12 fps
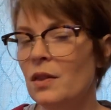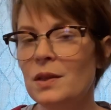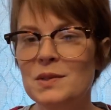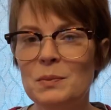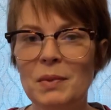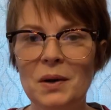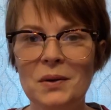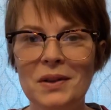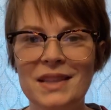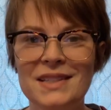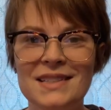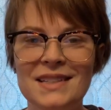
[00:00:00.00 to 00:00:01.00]
The sampalok
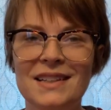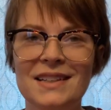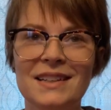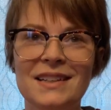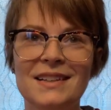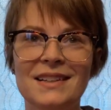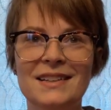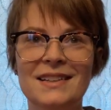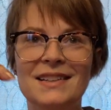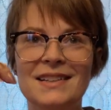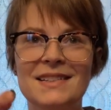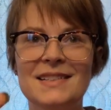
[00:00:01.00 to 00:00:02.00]
that's in the
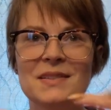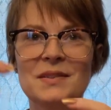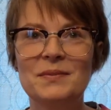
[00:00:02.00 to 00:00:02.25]
that's.